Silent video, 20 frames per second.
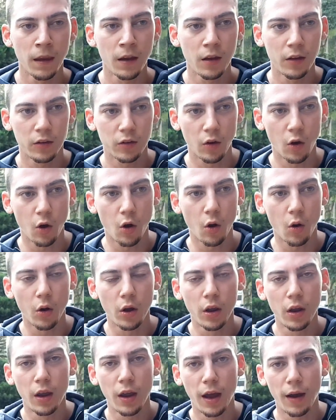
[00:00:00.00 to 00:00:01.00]
So
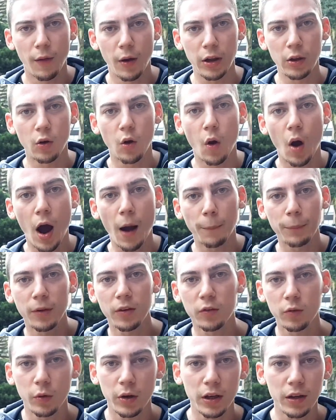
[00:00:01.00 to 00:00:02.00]
when you go up the
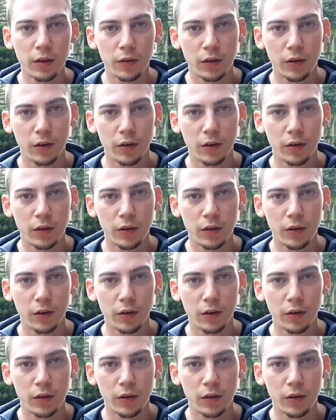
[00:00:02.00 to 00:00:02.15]
street,